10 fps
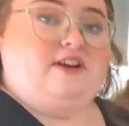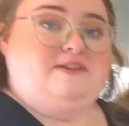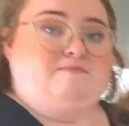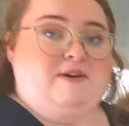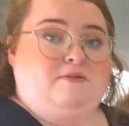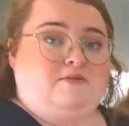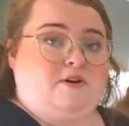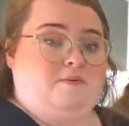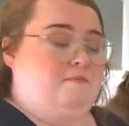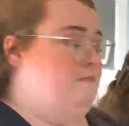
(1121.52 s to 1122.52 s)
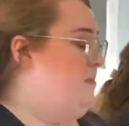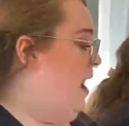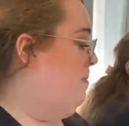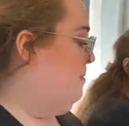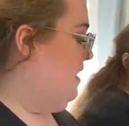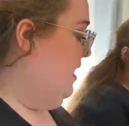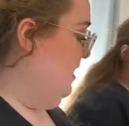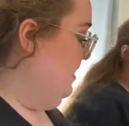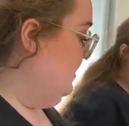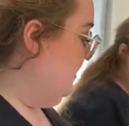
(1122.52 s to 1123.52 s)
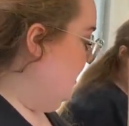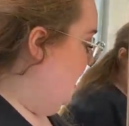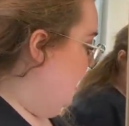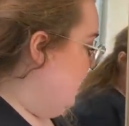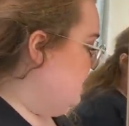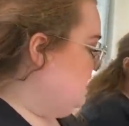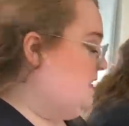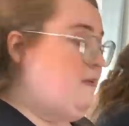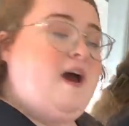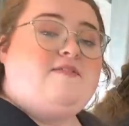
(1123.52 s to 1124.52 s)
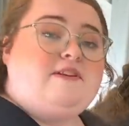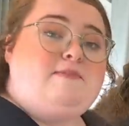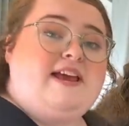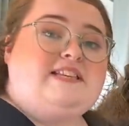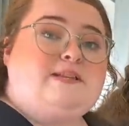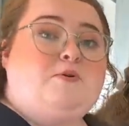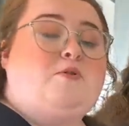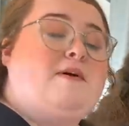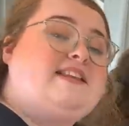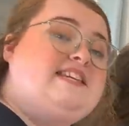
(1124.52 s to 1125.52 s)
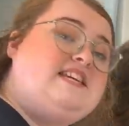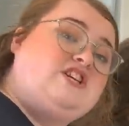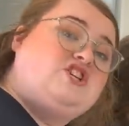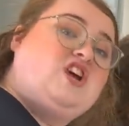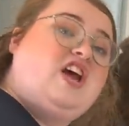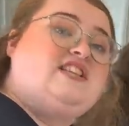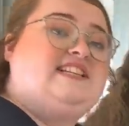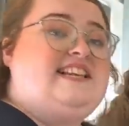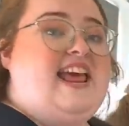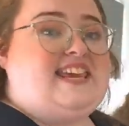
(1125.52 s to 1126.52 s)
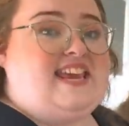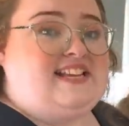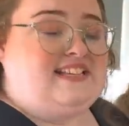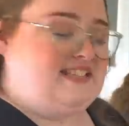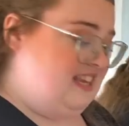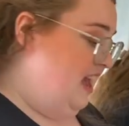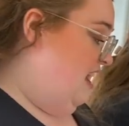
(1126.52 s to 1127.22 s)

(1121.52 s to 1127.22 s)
I built them, because it's just the perfect place to put all my T-shirts, leggings...